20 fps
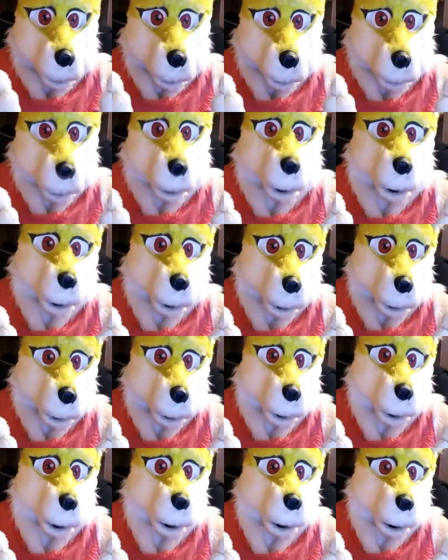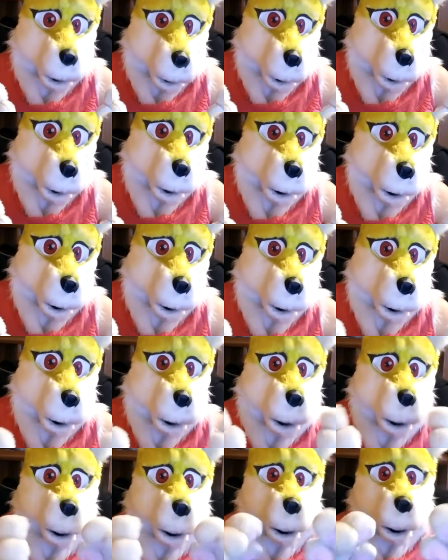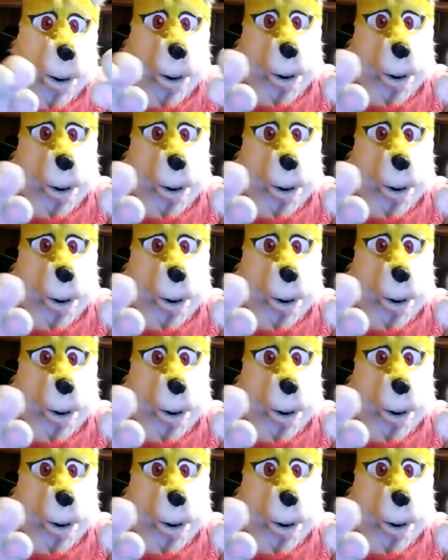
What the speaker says: a very frustrated artist, wishing you